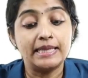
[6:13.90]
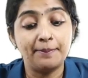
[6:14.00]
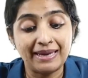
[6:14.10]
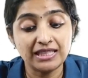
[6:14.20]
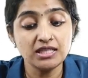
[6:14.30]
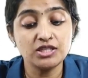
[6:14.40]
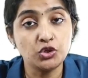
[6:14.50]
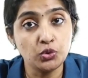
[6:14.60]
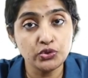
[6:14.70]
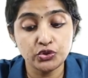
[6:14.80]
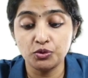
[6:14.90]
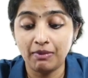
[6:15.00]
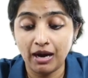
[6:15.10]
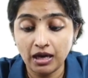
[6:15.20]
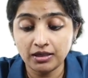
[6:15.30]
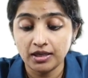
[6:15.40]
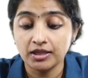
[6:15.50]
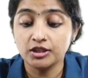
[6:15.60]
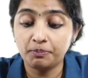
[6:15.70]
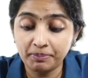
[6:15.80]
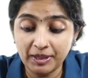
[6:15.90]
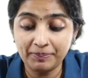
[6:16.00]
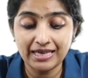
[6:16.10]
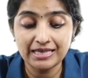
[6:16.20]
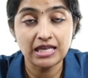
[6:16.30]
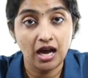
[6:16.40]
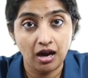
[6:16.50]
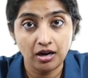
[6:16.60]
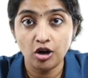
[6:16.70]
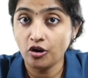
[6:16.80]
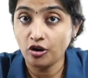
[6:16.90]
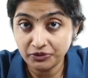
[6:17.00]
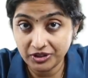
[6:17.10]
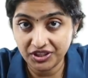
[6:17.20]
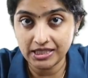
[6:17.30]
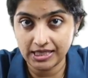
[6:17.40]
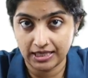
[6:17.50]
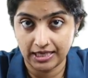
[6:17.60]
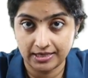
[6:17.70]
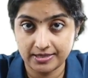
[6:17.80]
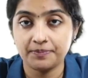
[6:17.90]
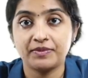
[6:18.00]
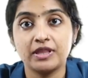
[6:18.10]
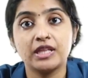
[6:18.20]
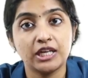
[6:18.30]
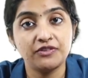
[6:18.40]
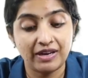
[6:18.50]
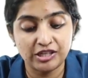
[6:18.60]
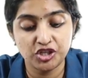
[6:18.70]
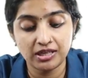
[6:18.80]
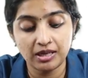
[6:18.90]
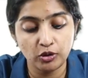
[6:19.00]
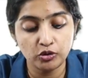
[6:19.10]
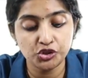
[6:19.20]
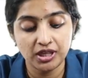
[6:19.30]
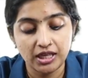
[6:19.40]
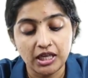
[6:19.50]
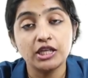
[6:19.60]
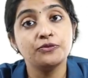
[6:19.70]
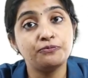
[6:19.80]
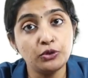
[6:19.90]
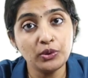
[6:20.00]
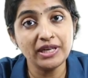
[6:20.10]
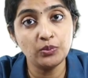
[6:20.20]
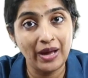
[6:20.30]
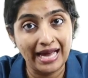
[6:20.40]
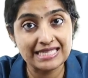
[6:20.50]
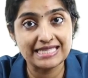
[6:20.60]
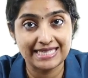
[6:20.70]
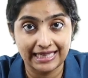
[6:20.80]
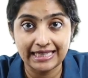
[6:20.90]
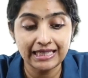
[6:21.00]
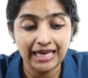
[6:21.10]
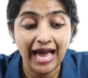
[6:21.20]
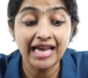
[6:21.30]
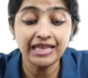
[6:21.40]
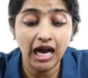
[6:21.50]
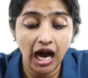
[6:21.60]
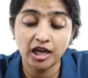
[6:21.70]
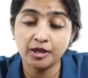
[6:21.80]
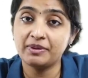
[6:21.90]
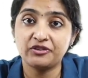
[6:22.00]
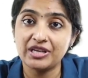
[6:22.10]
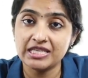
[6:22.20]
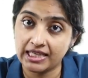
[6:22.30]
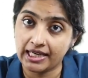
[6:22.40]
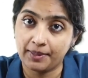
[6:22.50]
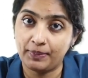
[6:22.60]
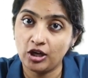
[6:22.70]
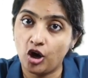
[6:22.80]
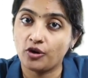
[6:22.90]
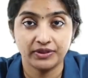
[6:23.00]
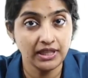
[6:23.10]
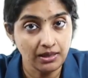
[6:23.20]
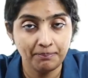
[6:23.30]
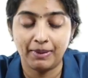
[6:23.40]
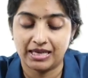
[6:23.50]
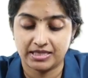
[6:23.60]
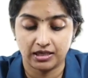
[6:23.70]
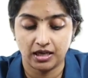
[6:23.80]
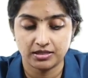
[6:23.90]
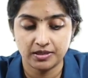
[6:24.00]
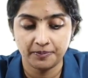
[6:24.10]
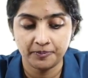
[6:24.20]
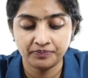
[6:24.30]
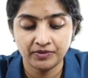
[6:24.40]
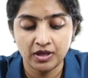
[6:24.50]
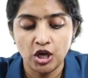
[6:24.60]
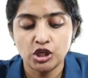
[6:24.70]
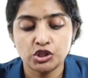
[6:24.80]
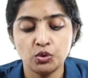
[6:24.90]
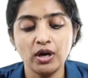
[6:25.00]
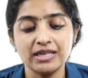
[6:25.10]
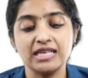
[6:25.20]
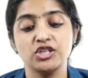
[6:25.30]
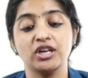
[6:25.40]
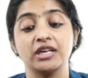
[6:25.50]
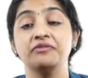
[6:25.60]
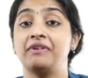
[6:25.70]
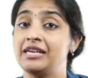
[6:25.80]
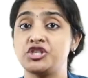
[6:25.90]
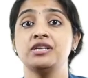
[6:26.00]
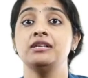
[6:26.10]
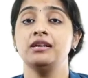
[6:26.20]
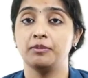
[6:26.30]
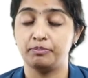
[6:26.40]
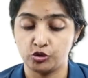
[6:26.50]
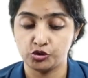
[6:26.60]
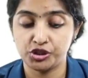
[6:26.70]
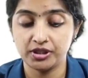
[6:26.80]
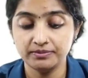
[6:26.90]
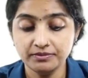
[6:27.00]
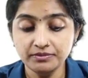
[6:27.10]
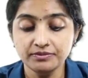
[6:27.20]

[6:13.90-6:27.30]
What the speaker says: The methods used to mark the PPS are three techniques: the conventional approach, the fluid wax technique, and the arbitrary scraping of the master cast. So what is your conventional approach?